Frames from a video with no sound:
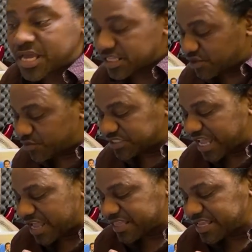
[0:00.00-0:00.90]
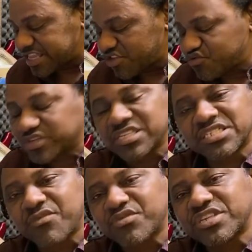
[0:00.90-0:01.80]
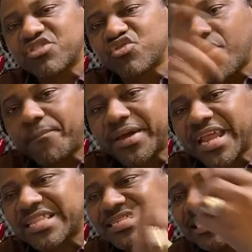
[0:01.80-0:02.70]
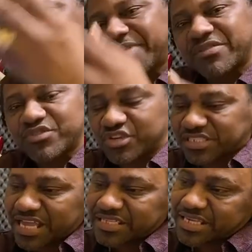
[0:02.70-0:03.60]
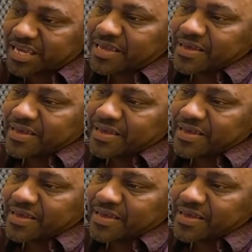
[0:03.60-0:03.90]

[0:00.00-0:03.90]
Till we start introduce, instead of say jump pan and zinc pan, we just start say,